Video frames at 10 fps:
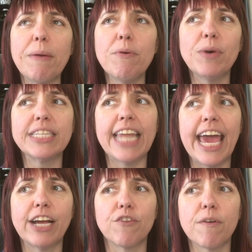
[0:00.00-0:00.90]
maybe it wasn't
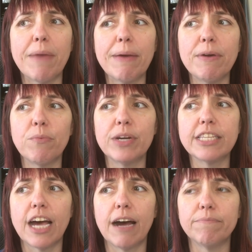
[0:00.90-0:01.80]
hangover maybe it
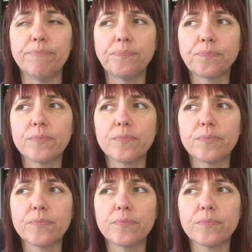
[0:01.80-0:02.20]
was um